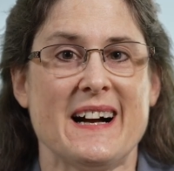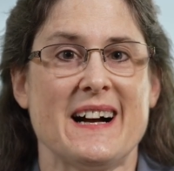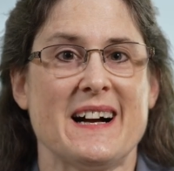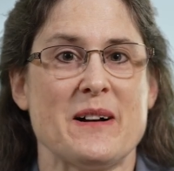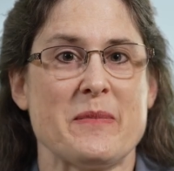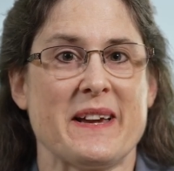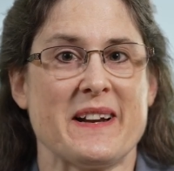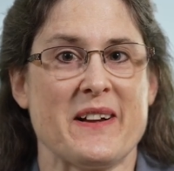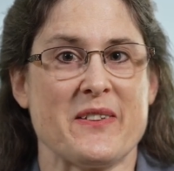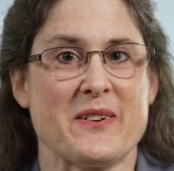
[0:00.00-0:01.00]
um,
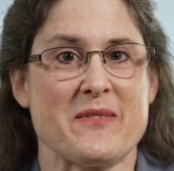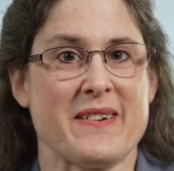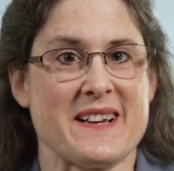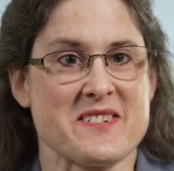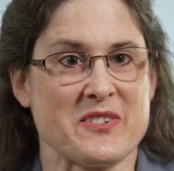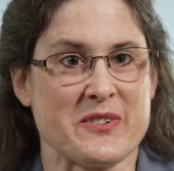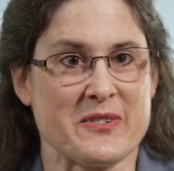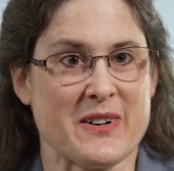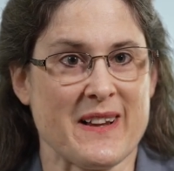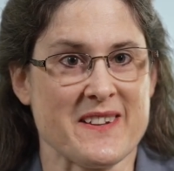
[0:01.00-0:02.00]
and other vascular
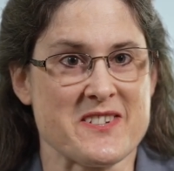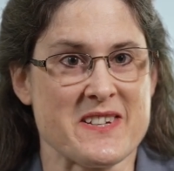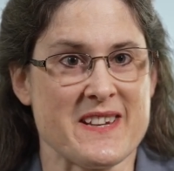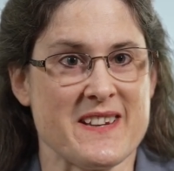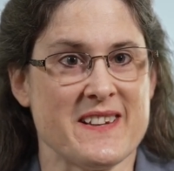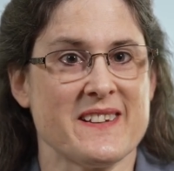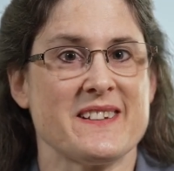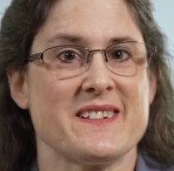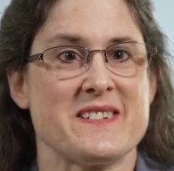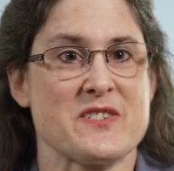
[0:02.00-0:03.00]
neurology
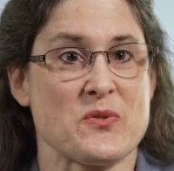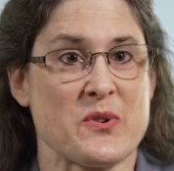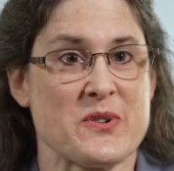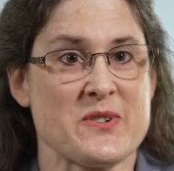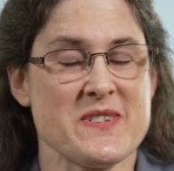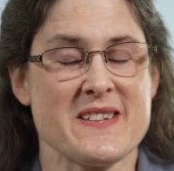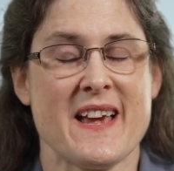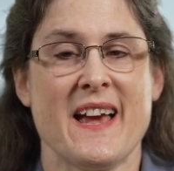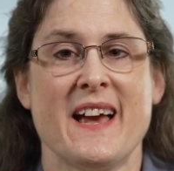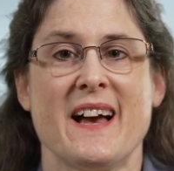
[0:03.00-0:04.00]
disorders.
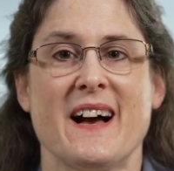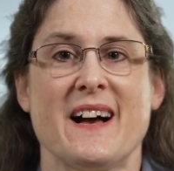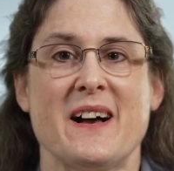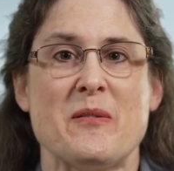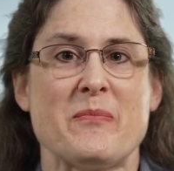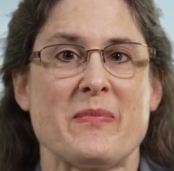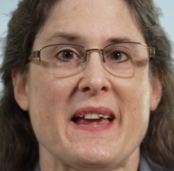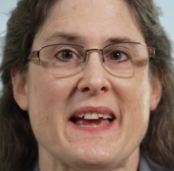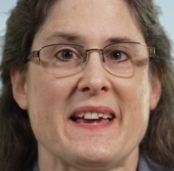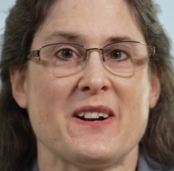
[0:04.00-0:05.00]
Um,
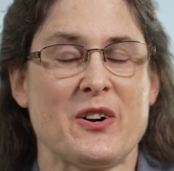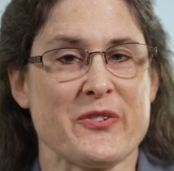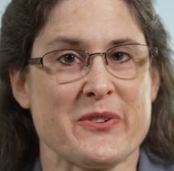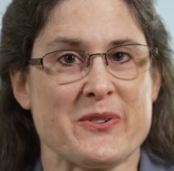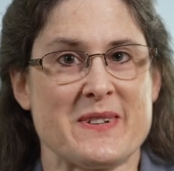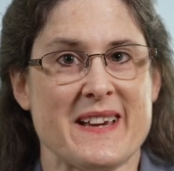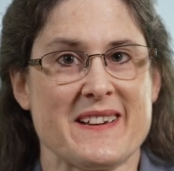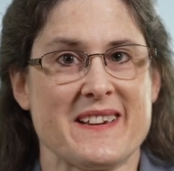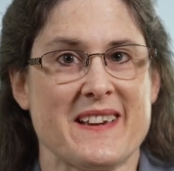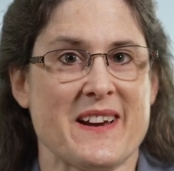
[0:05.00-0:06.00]
and also
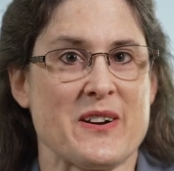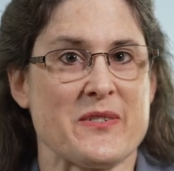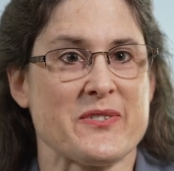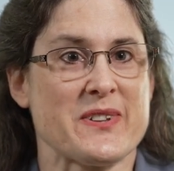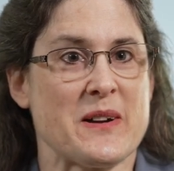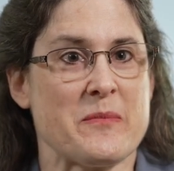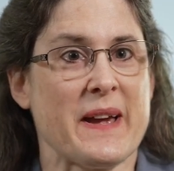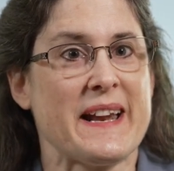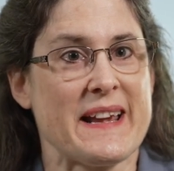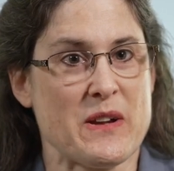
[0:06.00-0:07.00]
take care of some
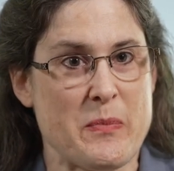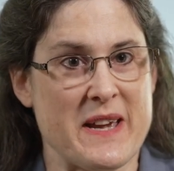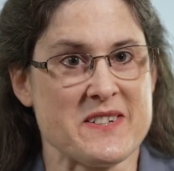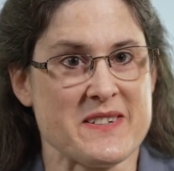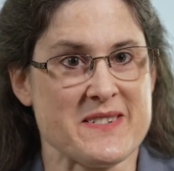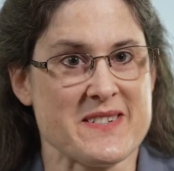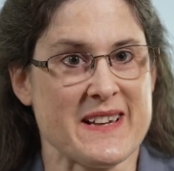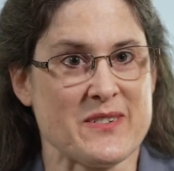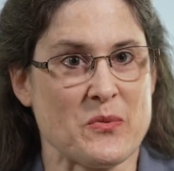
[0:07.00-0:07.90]
headache patients as